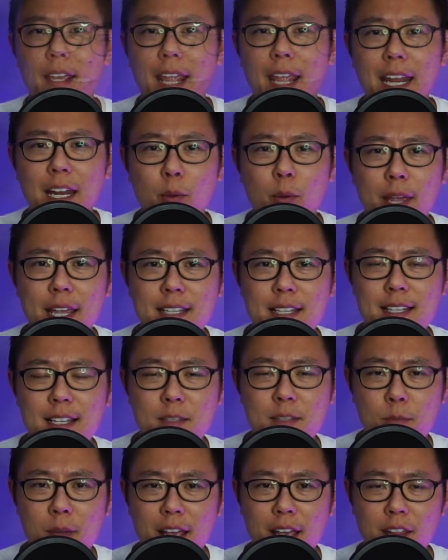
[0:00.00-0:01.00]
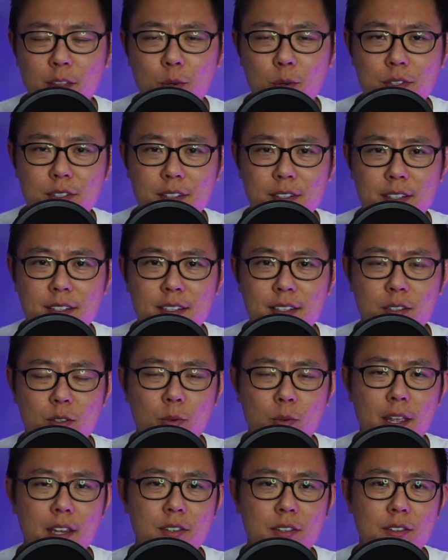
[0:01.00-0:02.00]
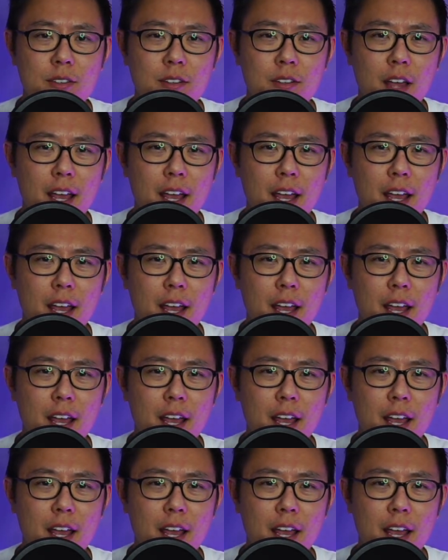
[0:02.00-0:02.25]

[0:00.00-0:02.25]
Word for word: Anyways, that's my thoughts on the situation.